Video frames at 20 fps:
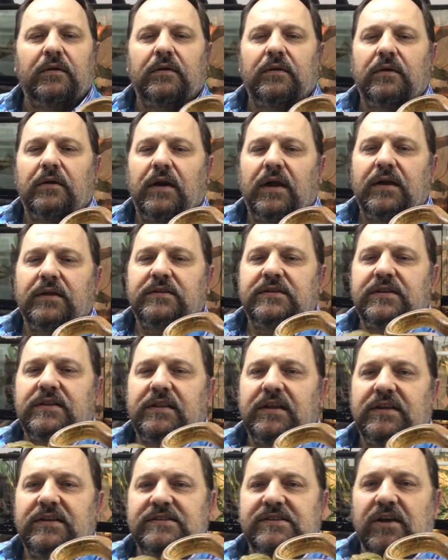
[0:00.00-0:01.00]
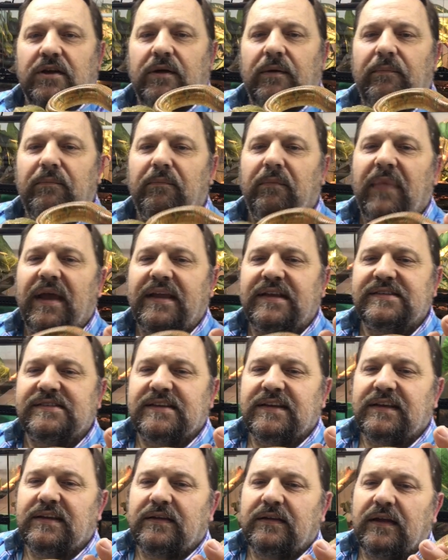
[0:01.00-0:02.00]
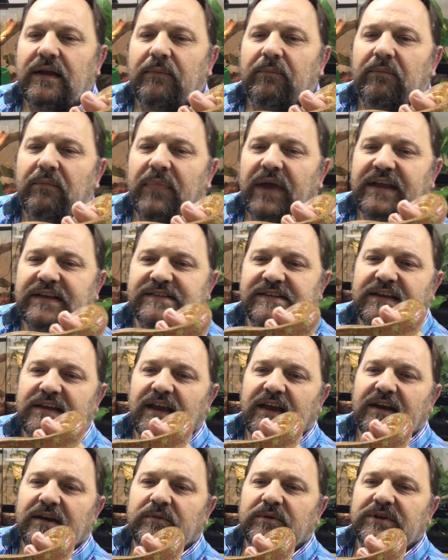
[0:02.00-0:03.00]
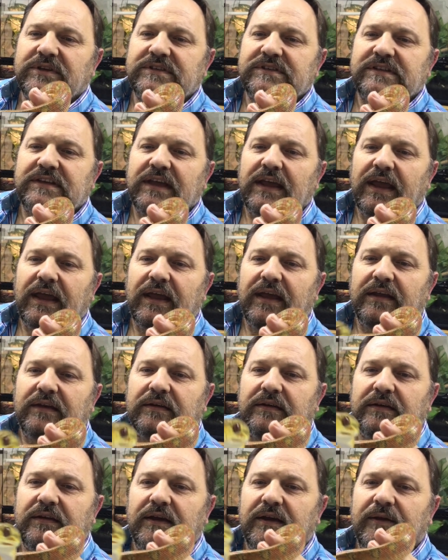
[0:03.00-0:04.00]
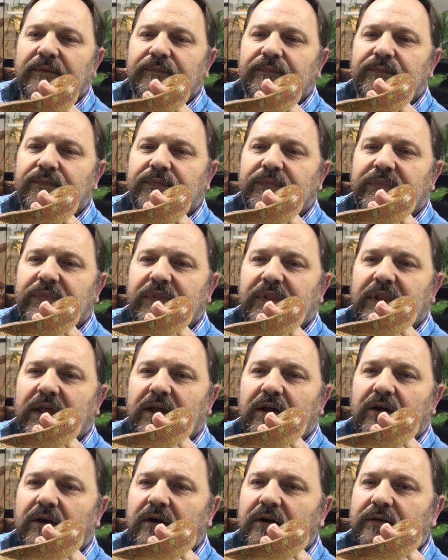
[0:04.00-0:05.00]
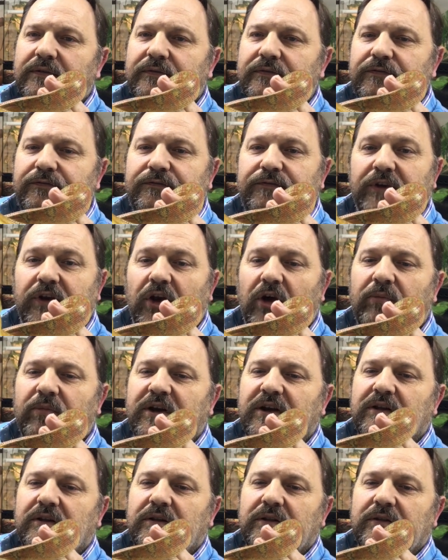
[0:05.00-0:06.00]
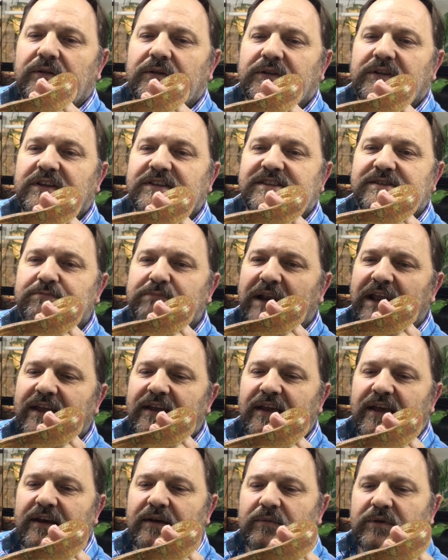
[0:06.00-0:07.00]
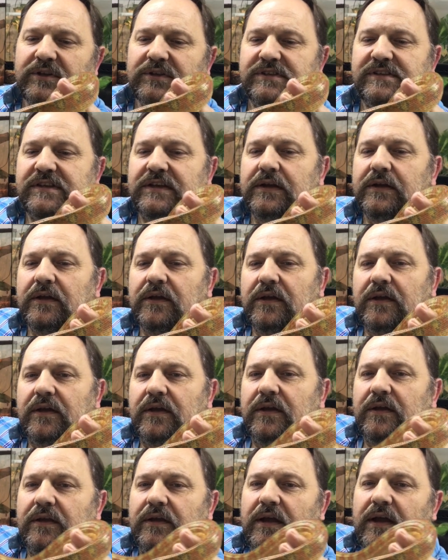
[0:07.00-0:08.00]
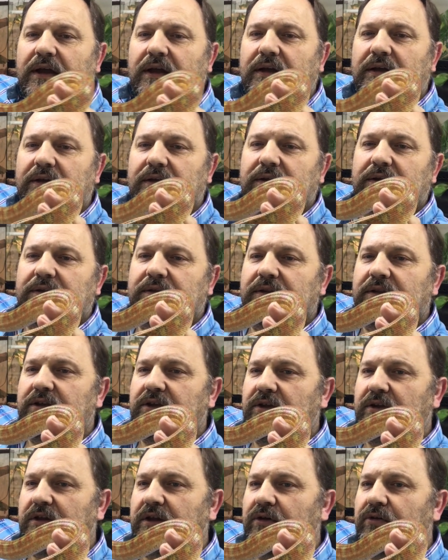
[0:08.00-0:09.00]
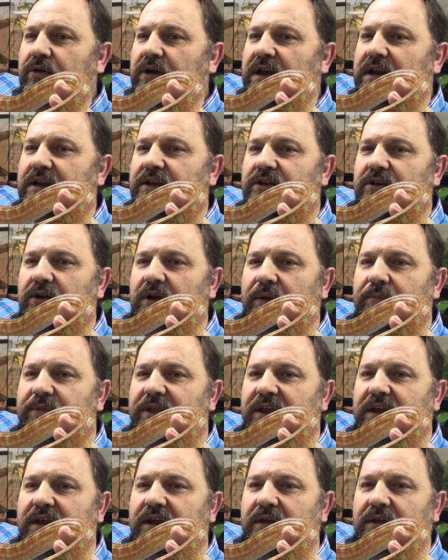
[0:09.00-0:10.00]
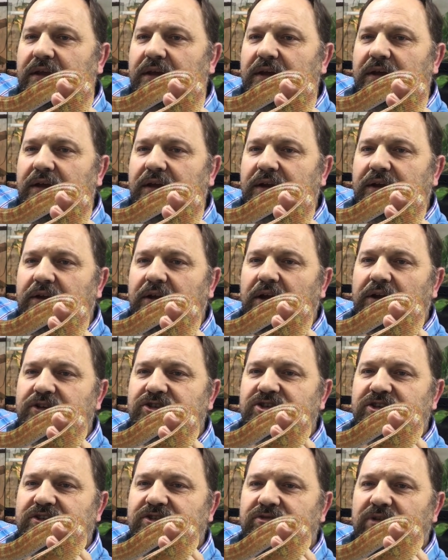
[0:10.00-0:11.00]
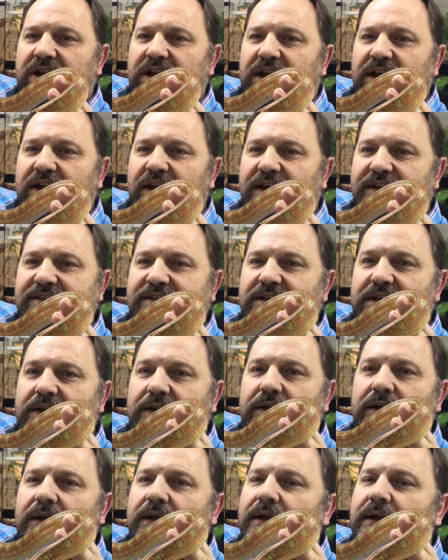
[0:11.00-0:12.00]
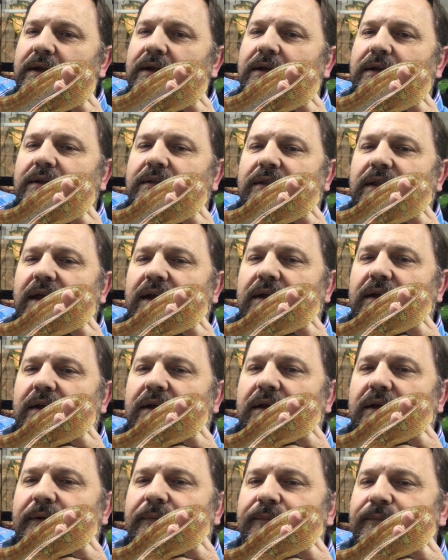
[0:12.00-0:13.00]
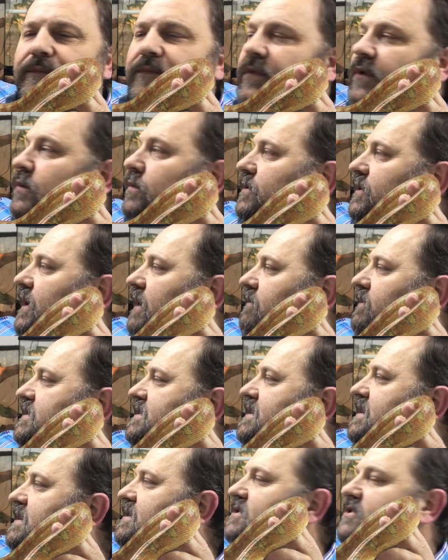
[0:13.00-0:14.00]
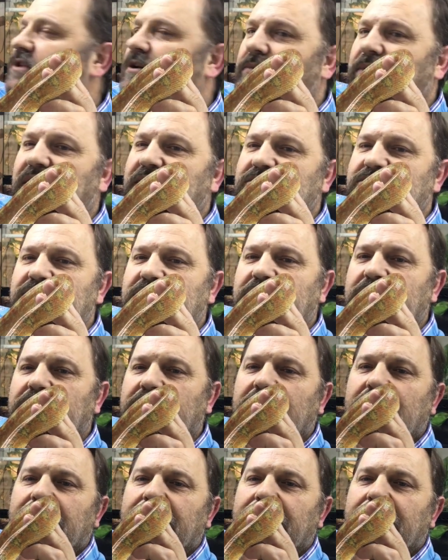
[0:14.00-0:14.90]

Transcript: Right, these are amazing animals, and they are phenomenal display animals. You can really do up their enclosures really nicely. They will never cease to amaze you.